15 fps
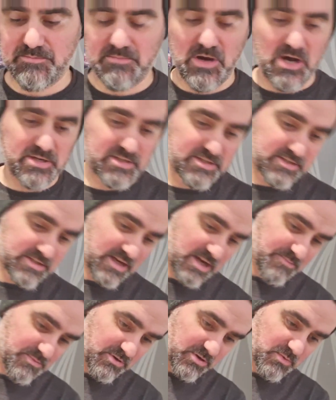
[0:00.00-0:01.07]
masking
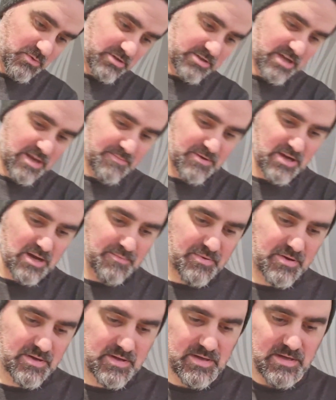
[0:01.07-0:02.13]
tape, but you want to tape it up
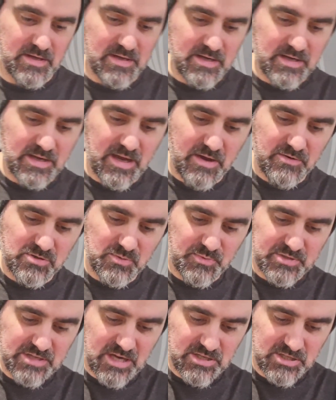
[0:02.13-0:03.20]
in areas that
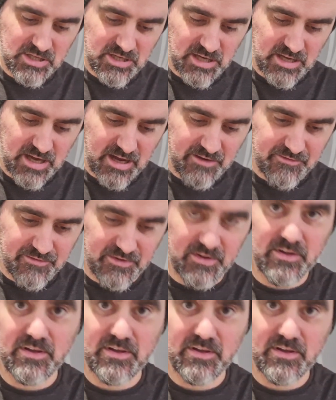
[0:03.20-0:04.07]
potentially are going to have